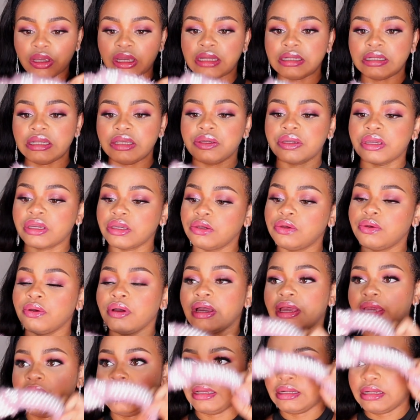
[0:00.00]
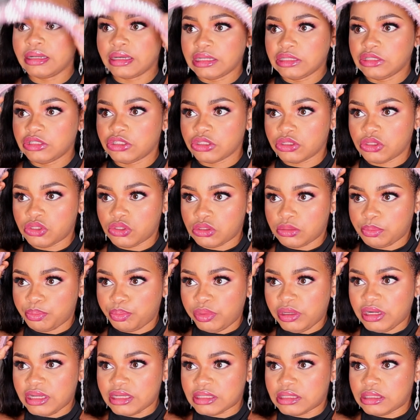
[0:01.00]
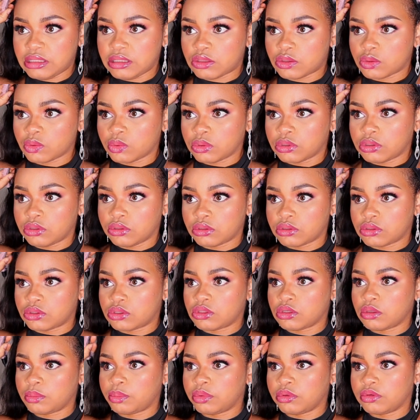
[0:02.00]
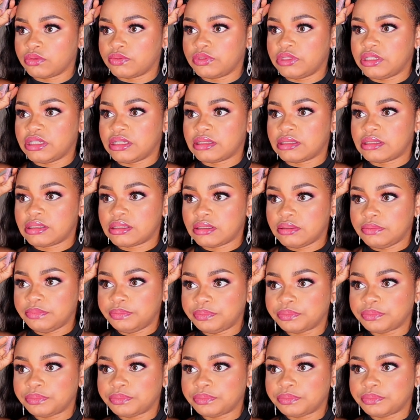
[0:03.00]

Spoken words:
and then you can go ahead and just place this one on top of this.